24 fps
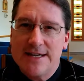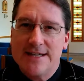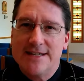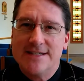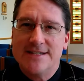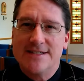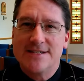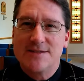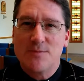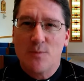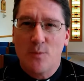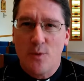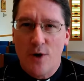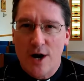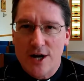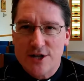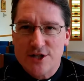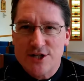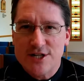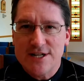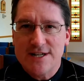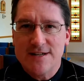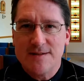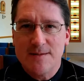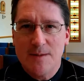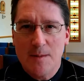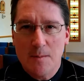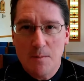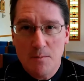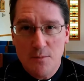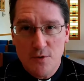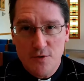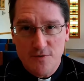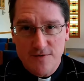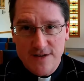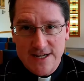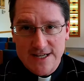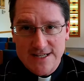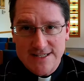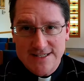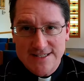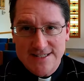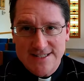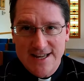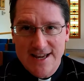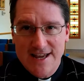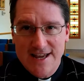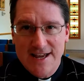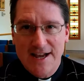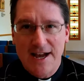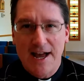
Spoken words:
is watching movies.